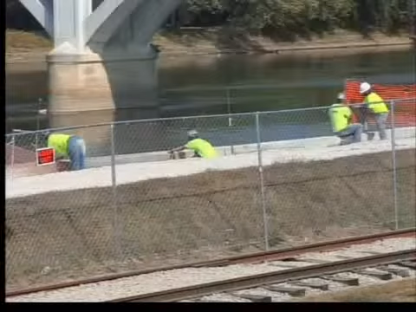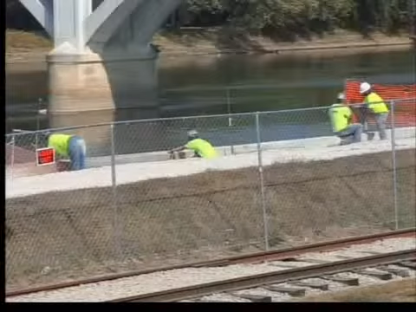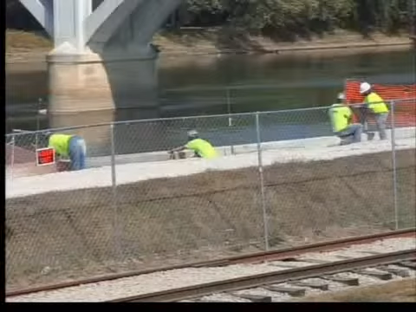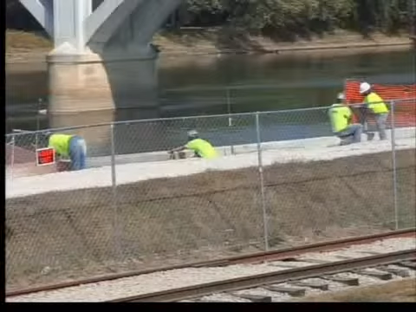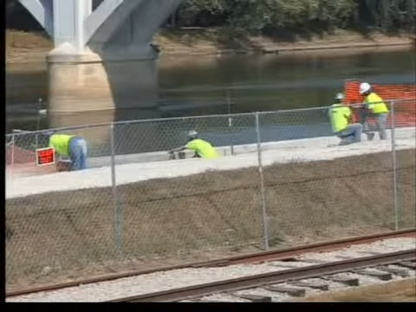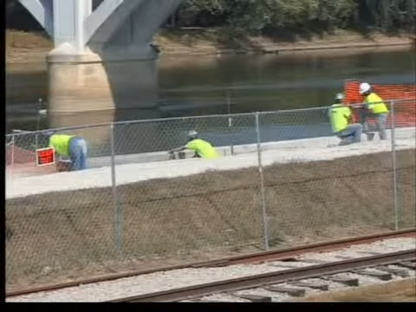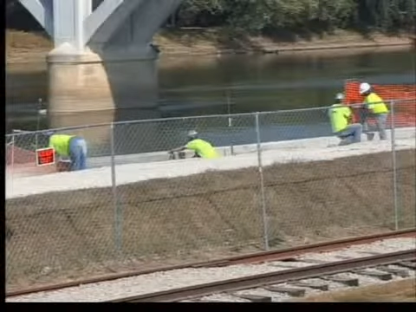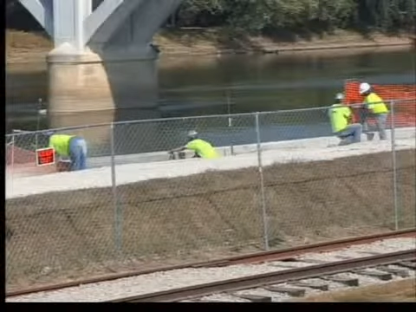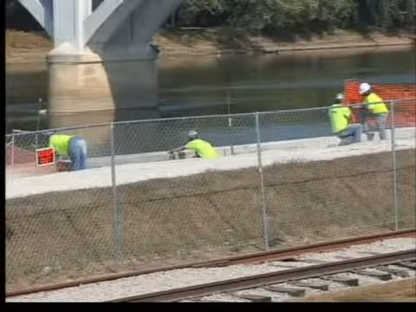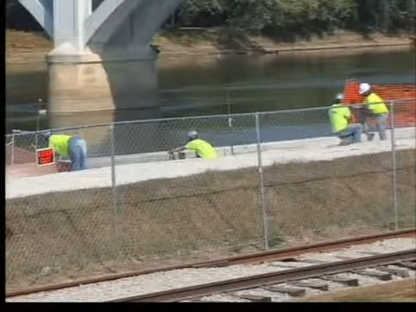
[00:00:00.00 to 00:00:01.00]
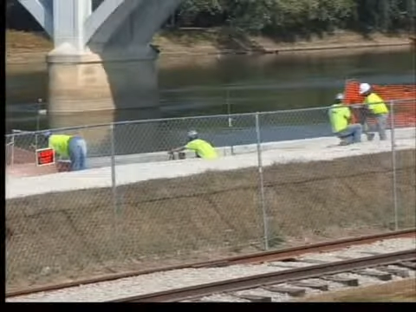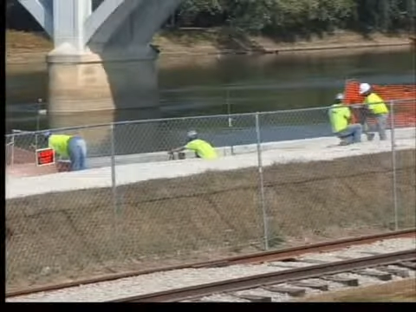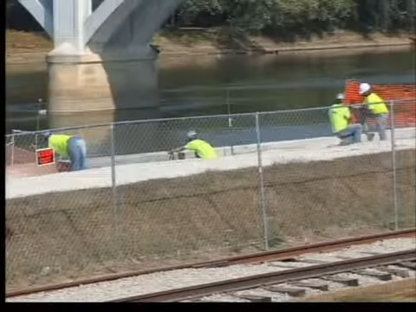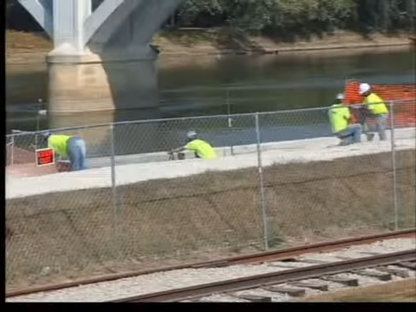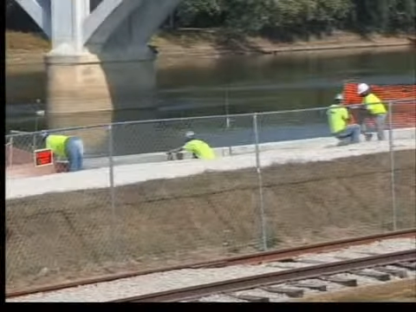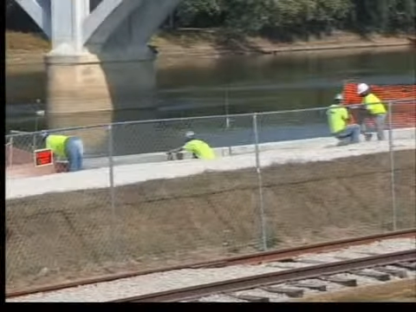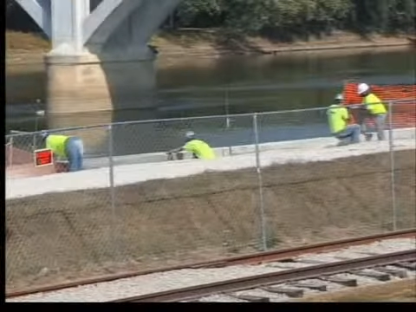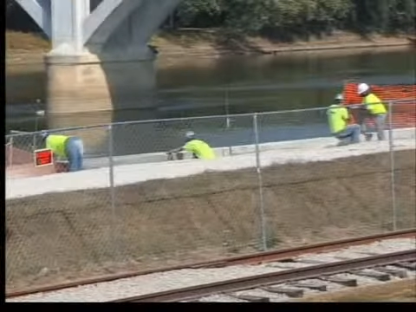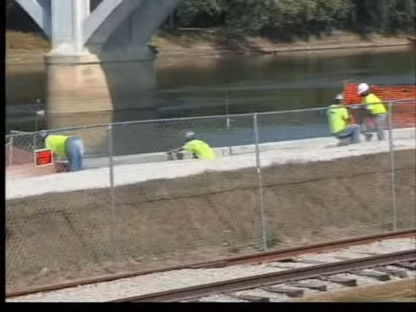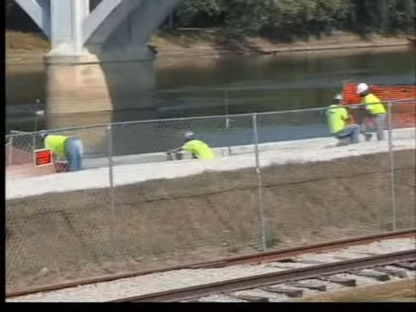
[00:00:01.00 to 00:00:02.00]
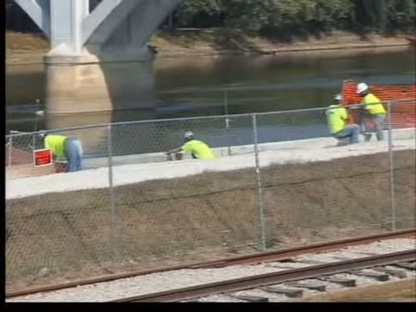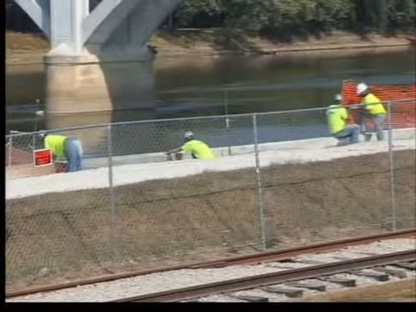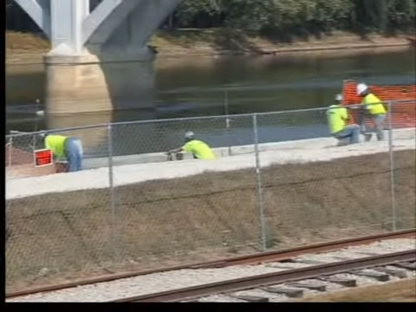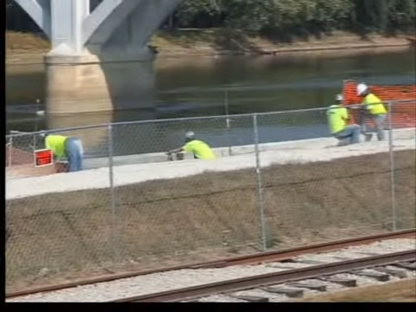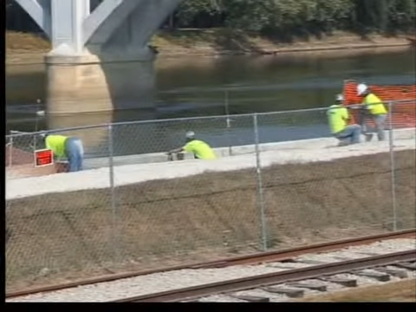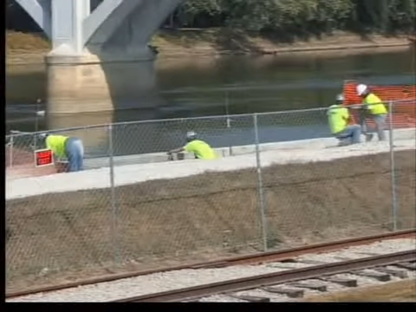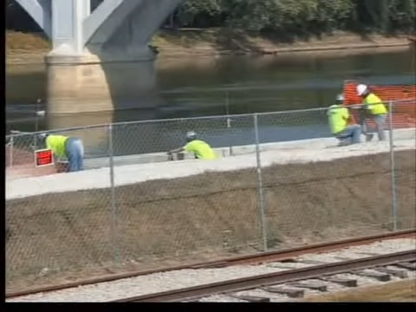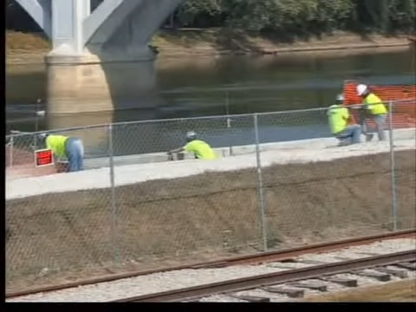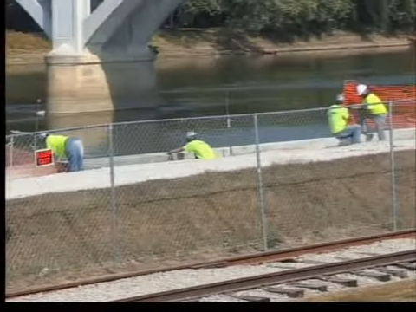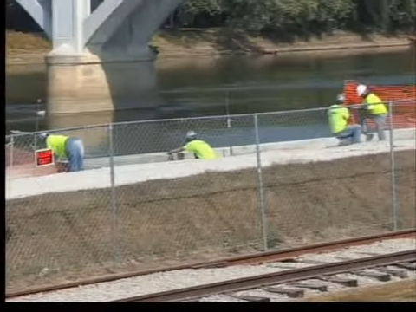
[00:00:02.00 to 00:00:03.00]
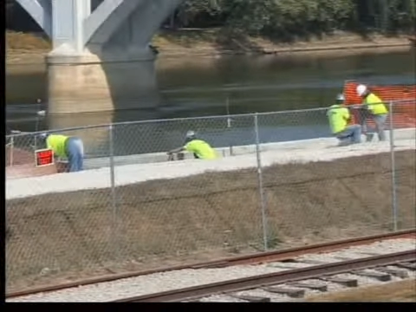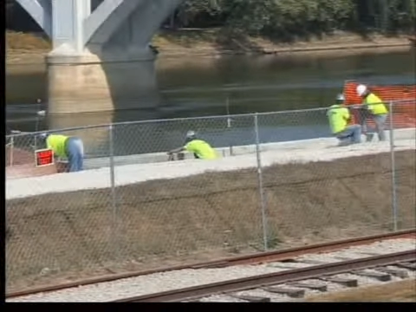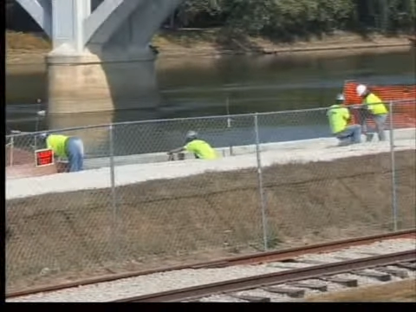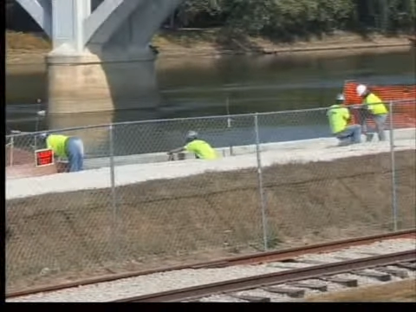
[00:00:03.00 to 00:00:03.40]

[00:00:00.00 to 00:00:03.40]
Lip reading: No face is visible, so there are no lips to read.